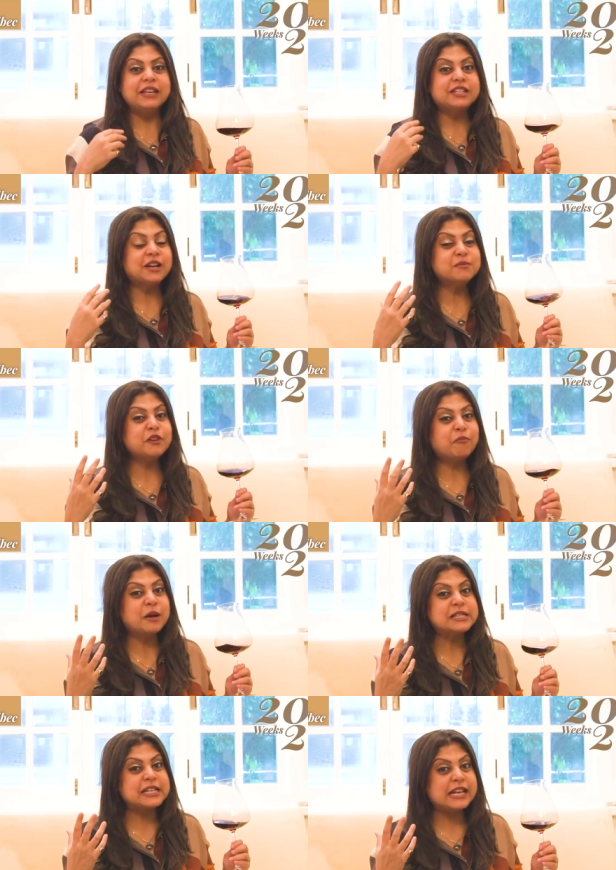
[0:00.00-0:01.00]
In terms of
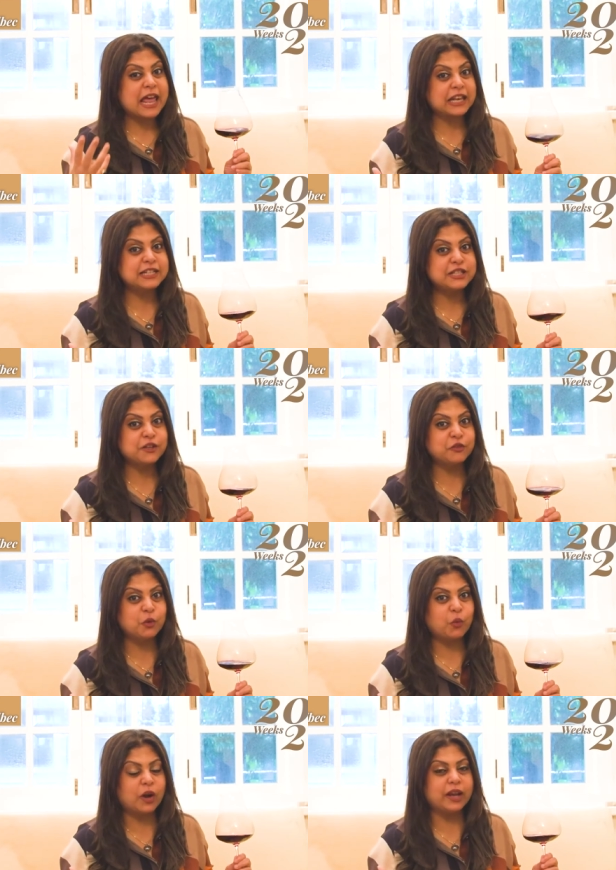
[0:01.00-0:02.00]
personality of the
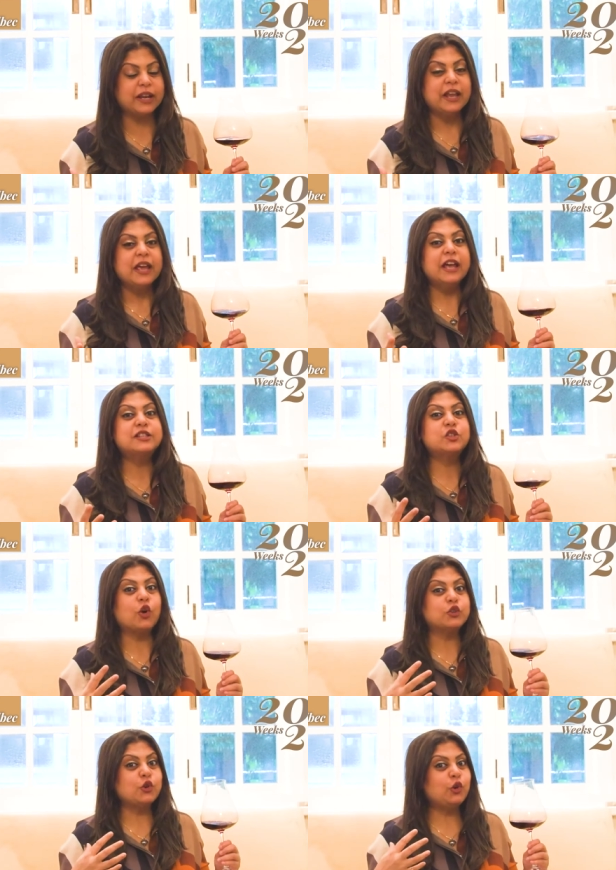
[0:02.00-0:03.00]
wine, it's
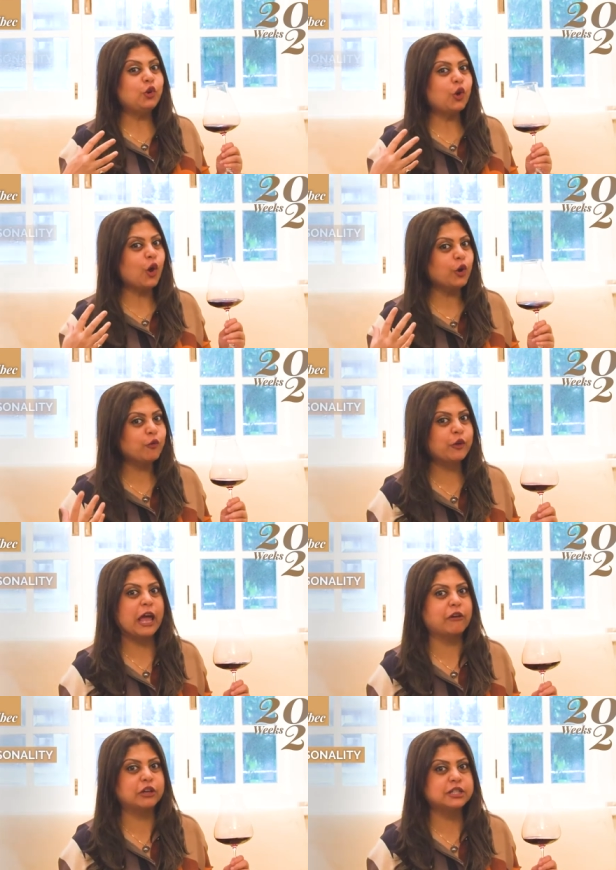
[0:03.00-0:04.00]
got a lot of
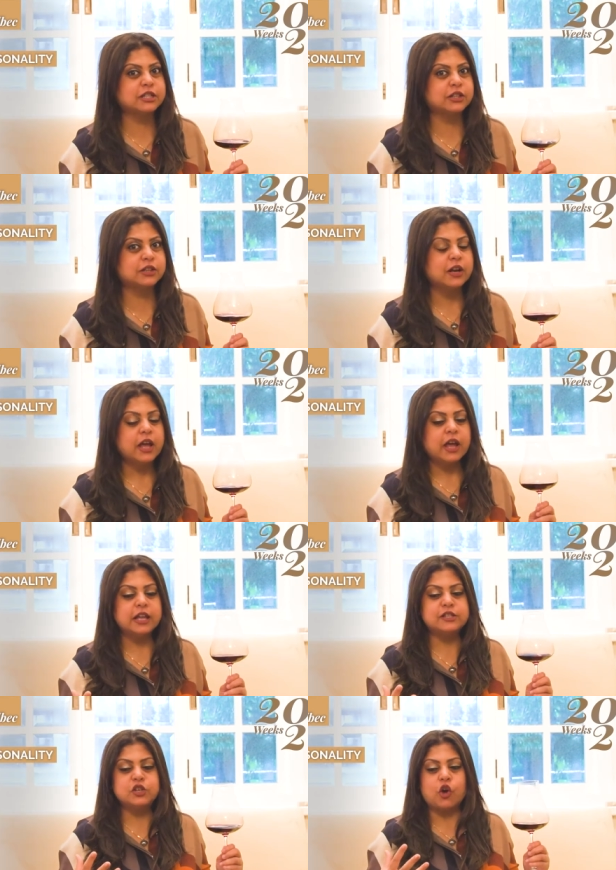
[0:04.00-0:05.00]
character,
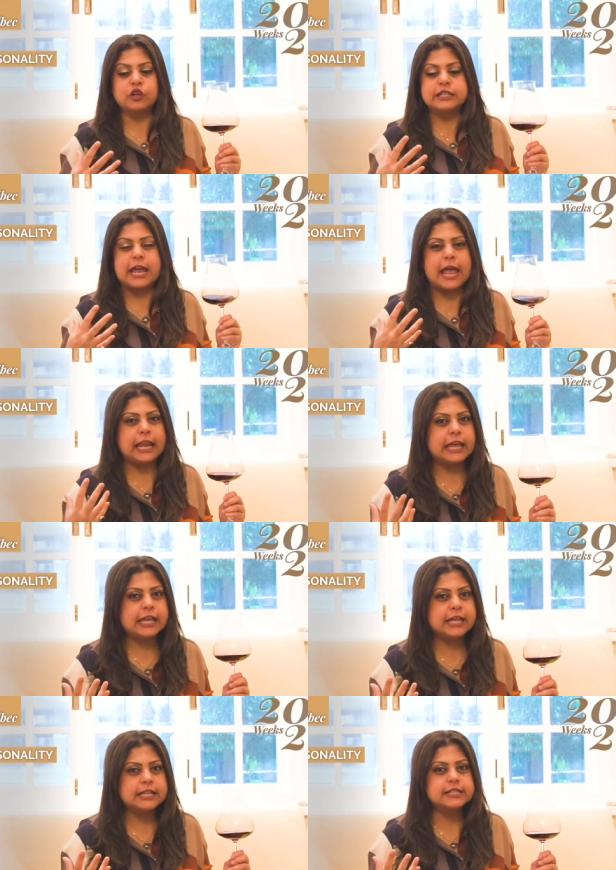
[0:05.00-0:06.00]
it's got
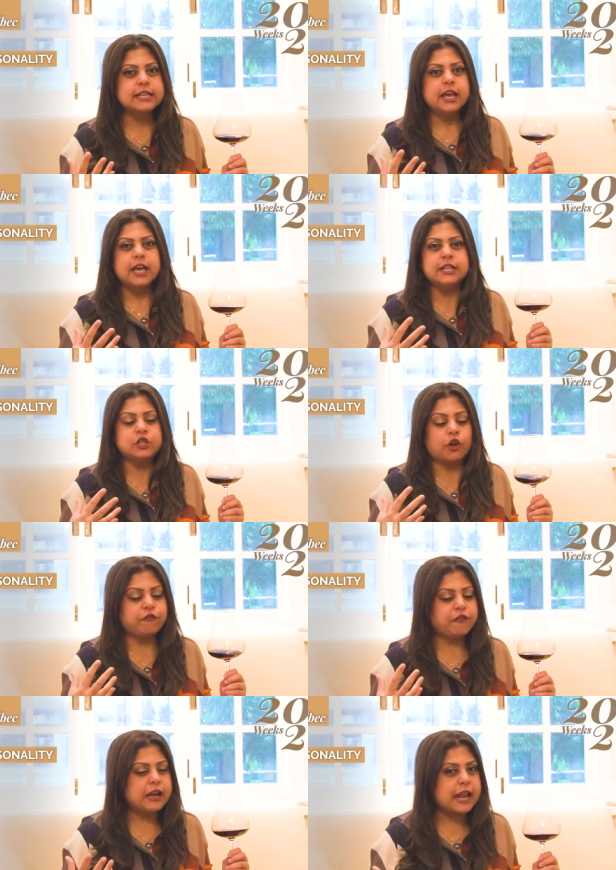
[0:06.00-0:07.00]
elegance, it's
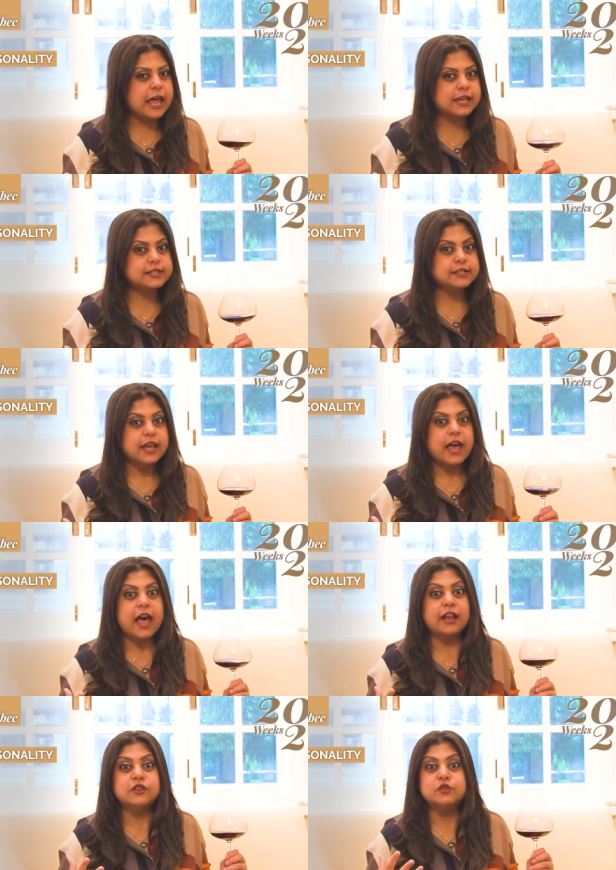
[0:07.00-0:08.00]
got finesse,
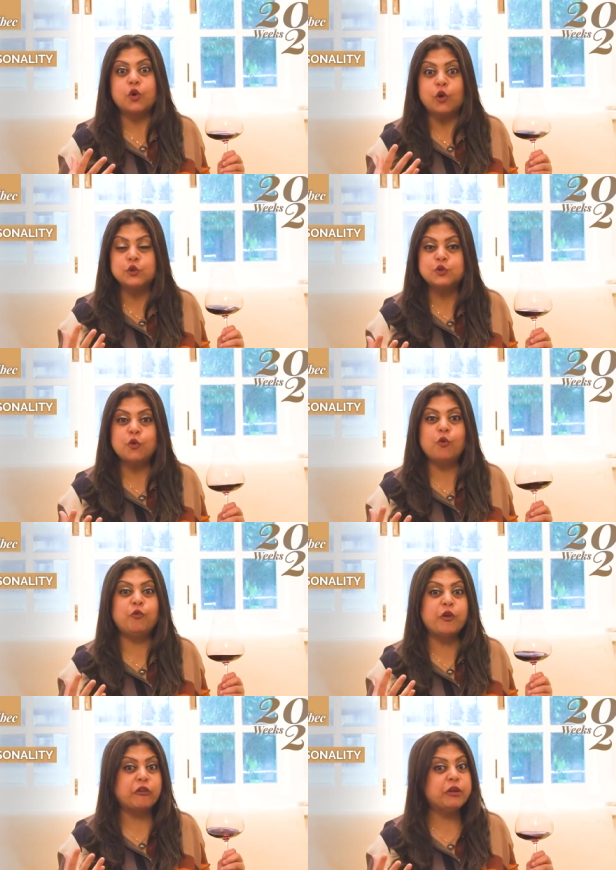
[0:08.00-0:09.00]
and it's also
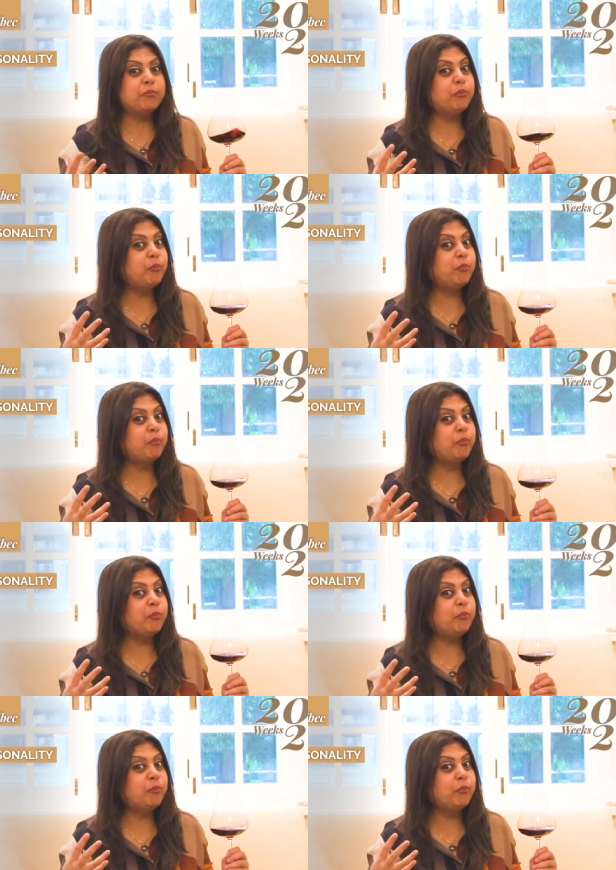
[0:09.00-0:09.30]
very